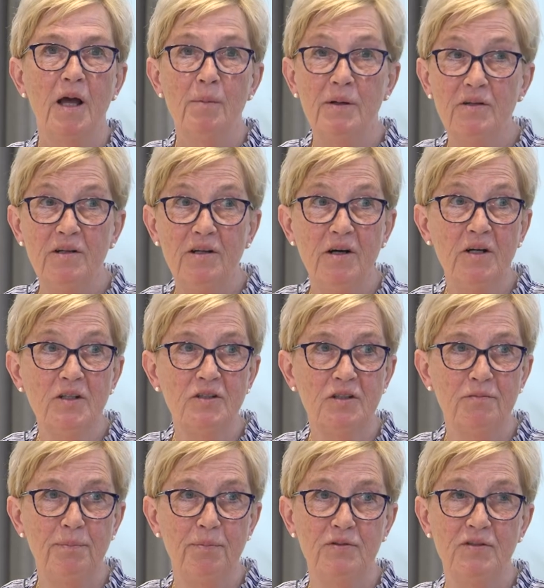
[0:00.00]
but a large
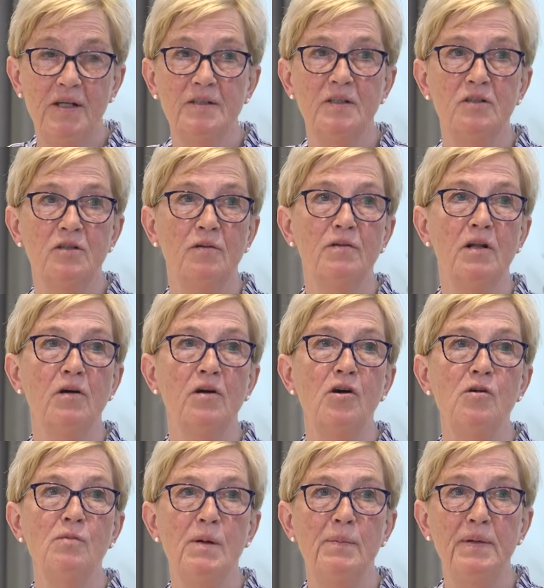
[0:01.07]
percentage of
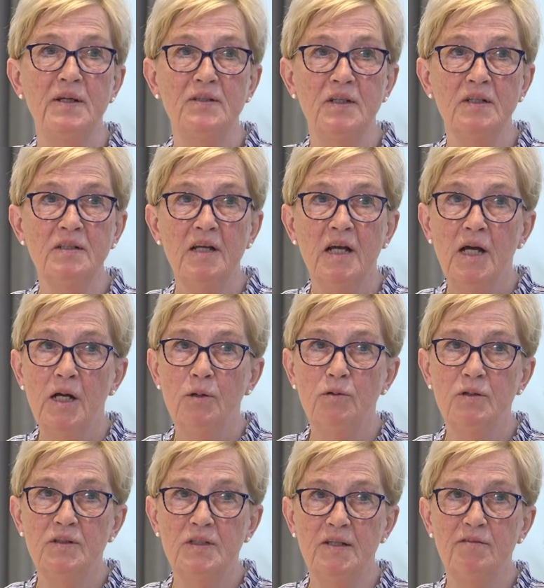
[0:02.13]
glaucoma patients
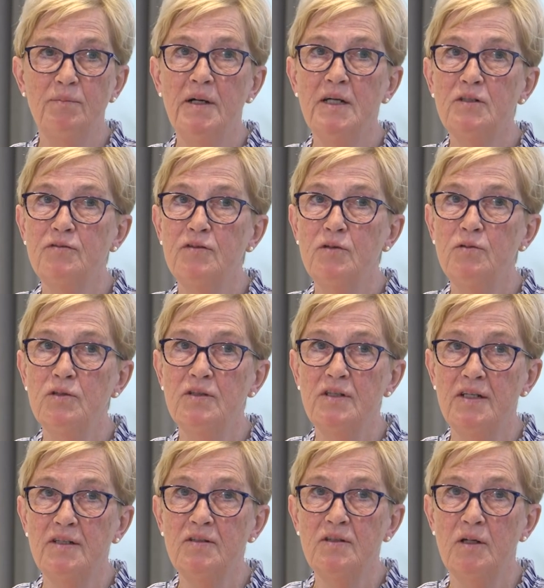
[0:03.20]
received much fewer
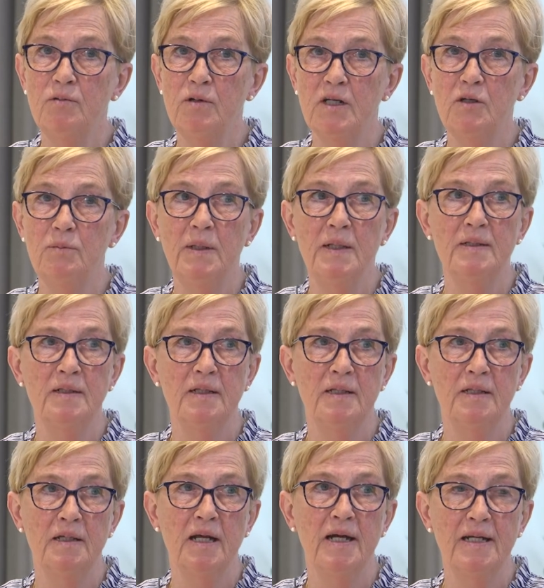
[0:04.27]
tests than recommended
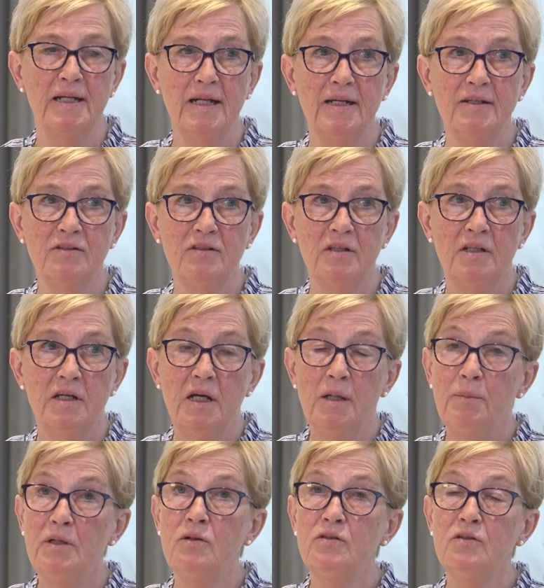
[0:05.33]
in the guidelines
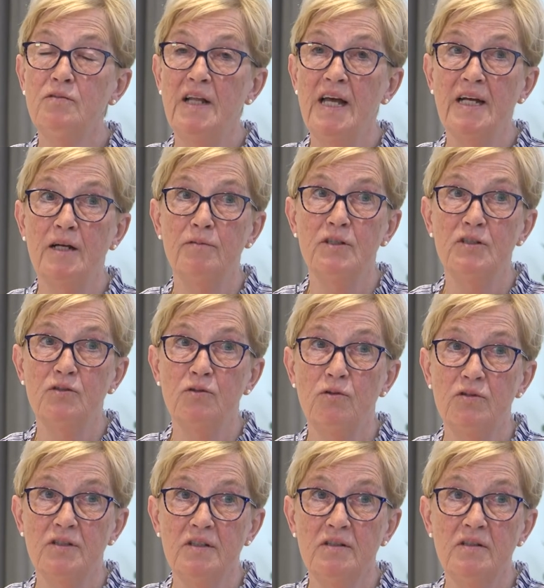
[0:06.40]
because of lack of
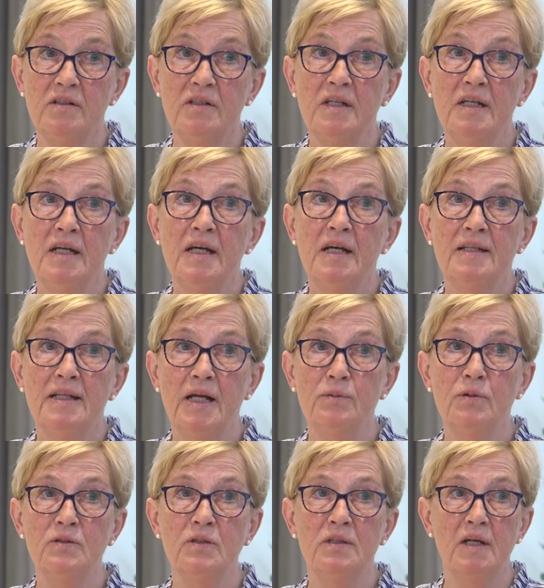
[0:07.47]
resources. That
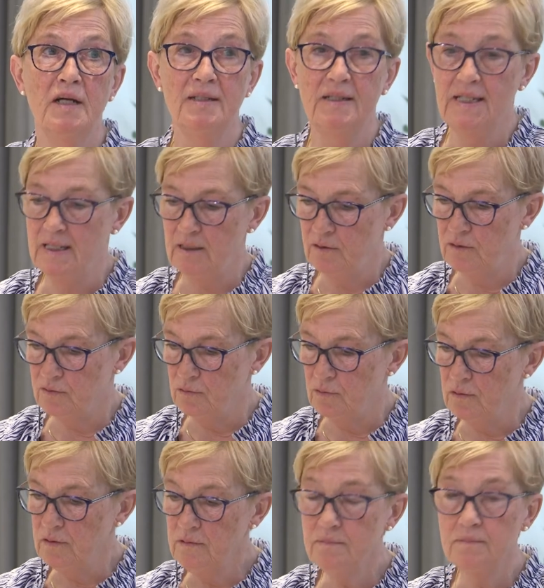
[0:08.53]
wasn't ideal at
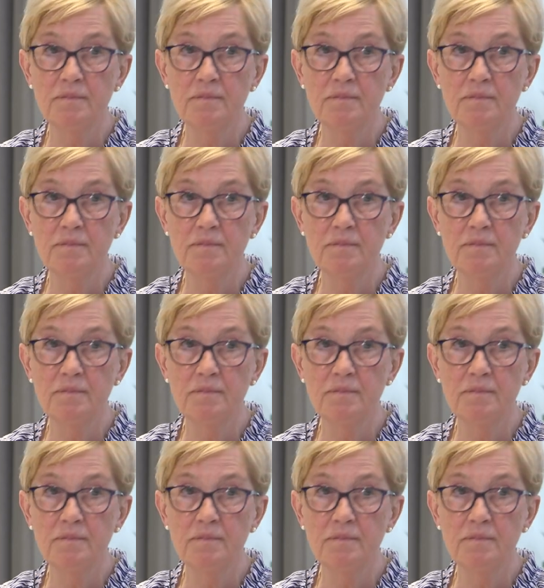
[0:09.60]
all.